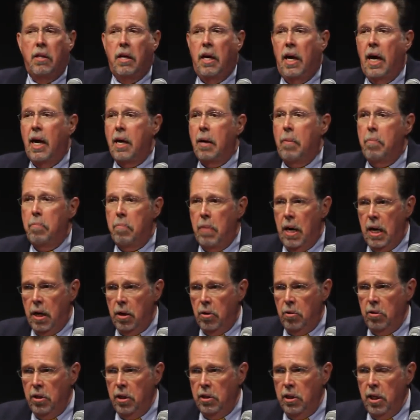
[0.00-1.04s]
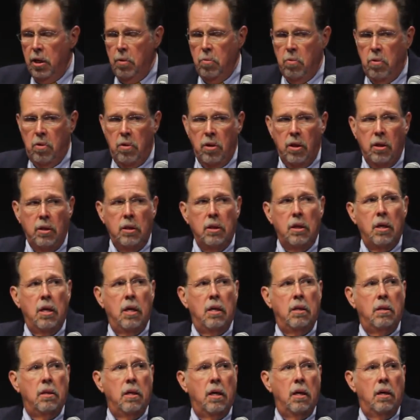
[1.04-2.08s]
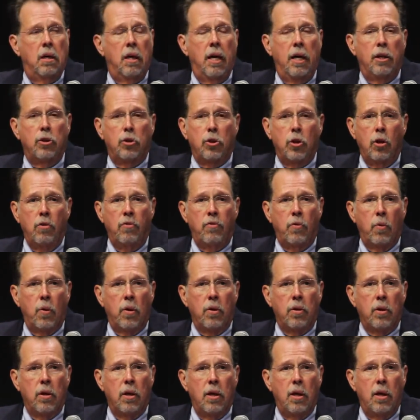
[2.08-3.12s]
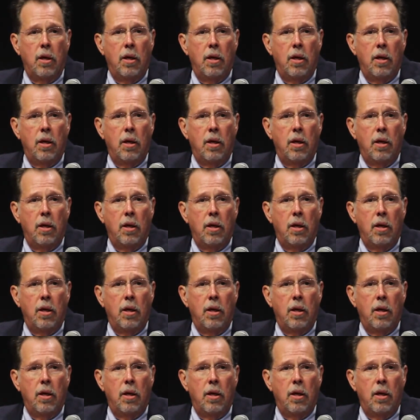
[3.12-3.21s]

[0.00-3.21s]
They had a model that they wanted and so forth.